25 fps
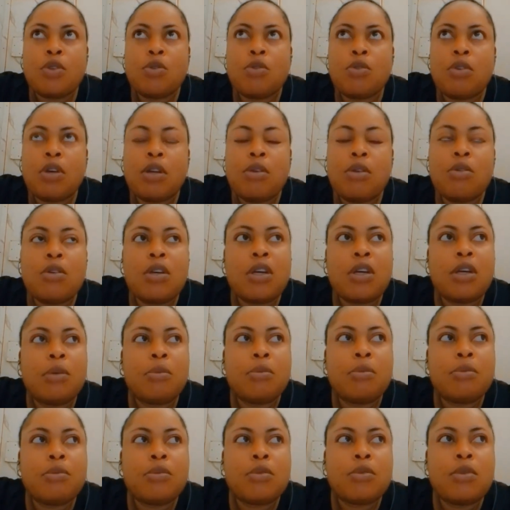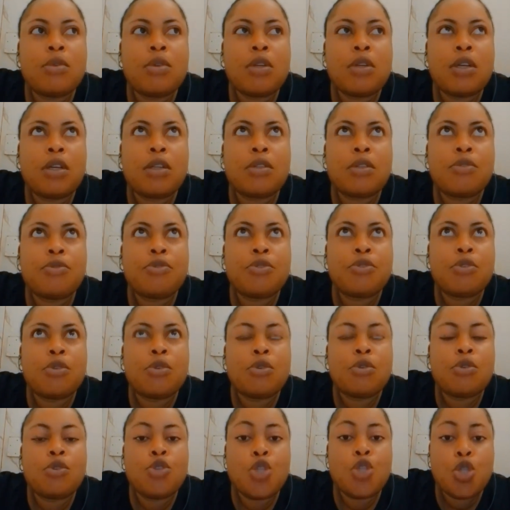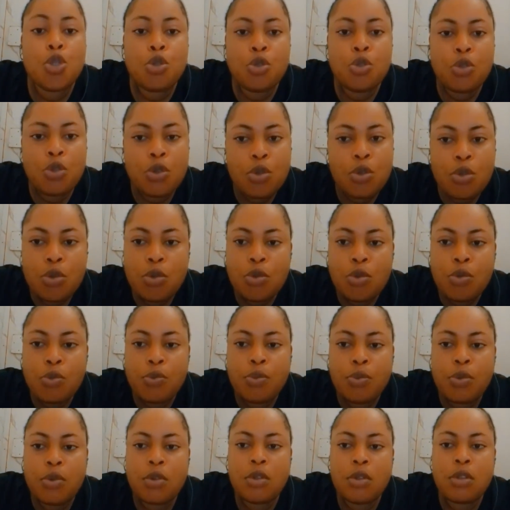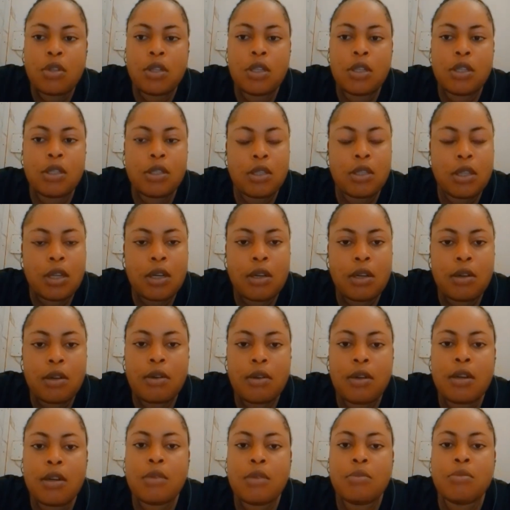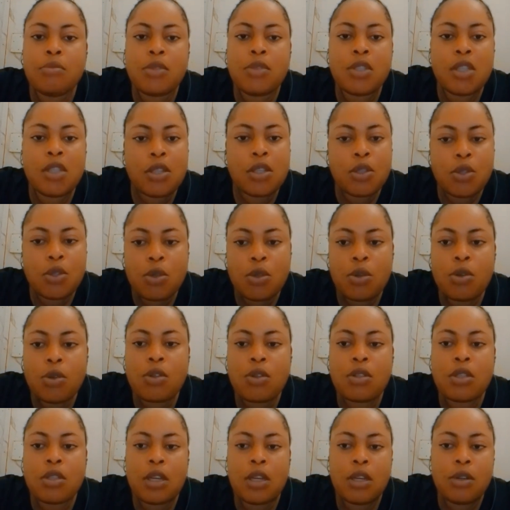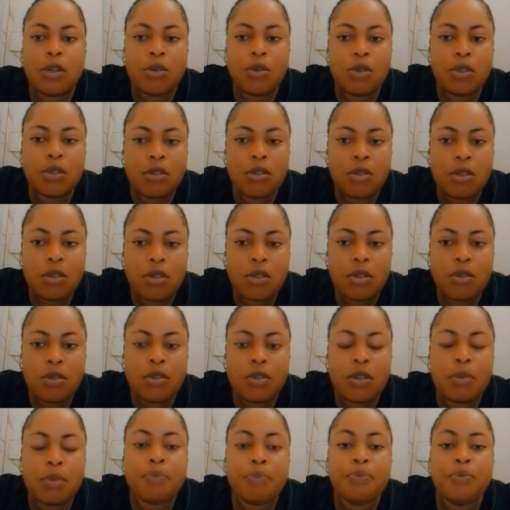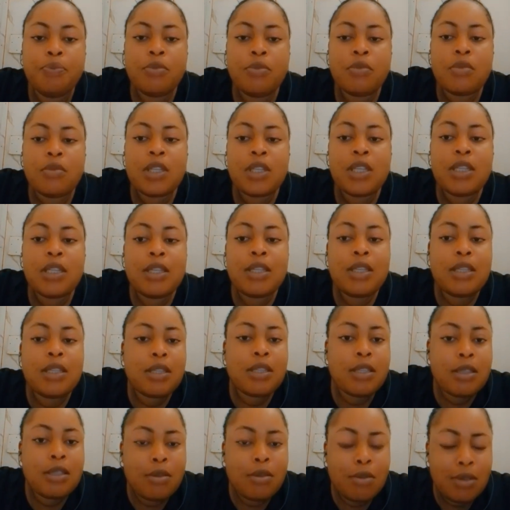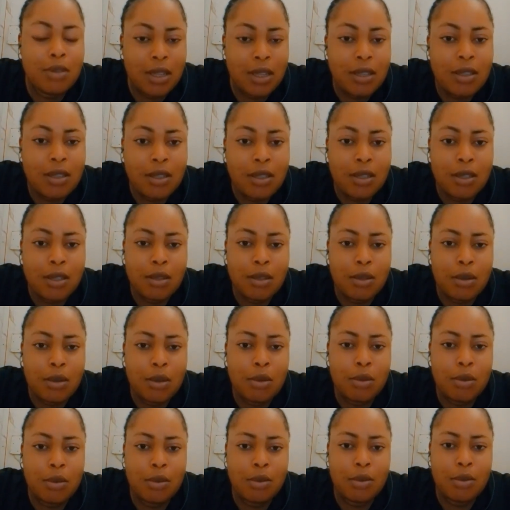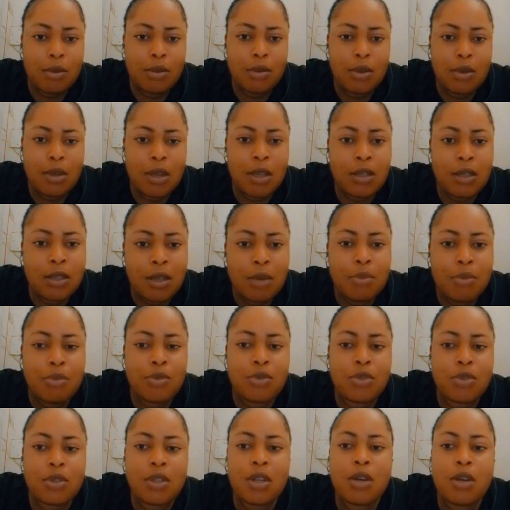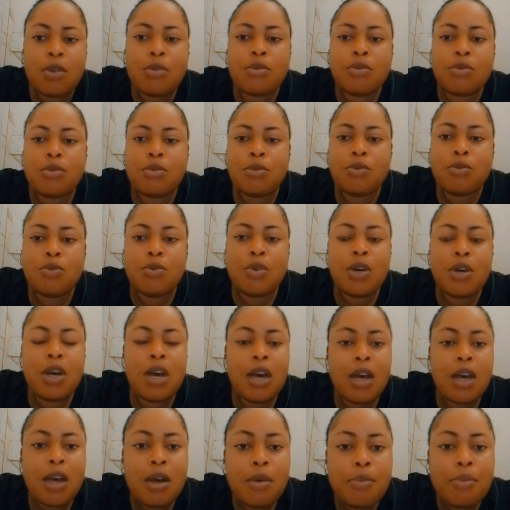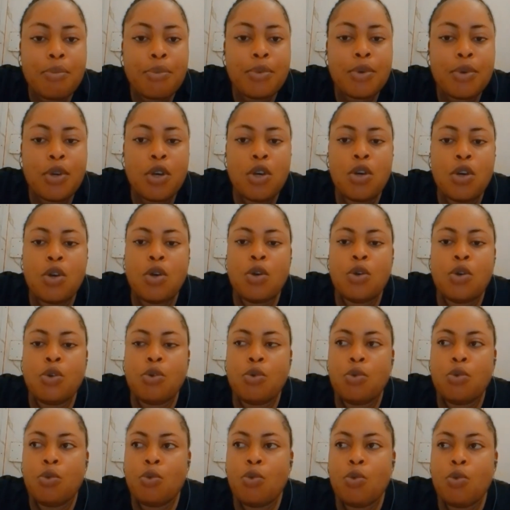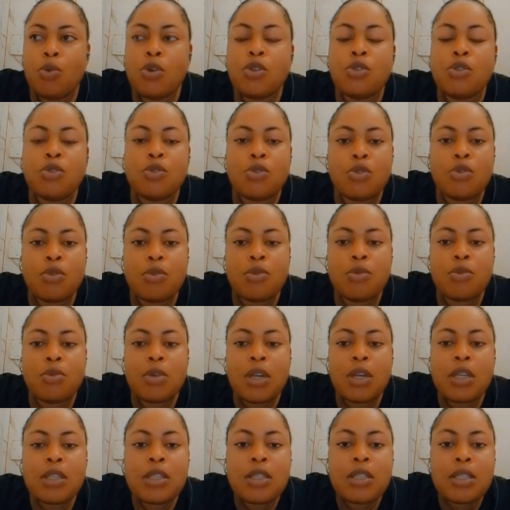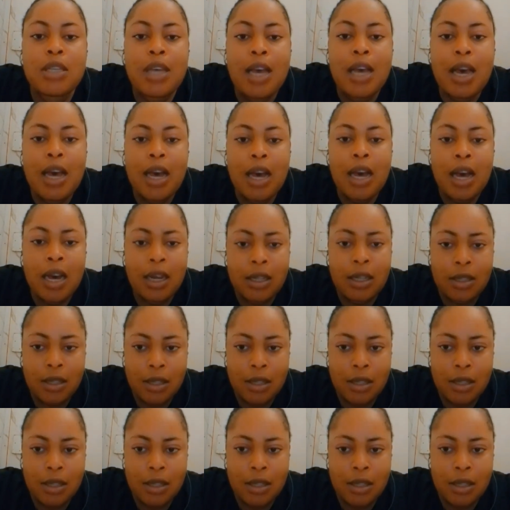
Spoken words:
you can look at for YouTube, Instagram, TikToks and all the rest of them. In these examples now will help one to create art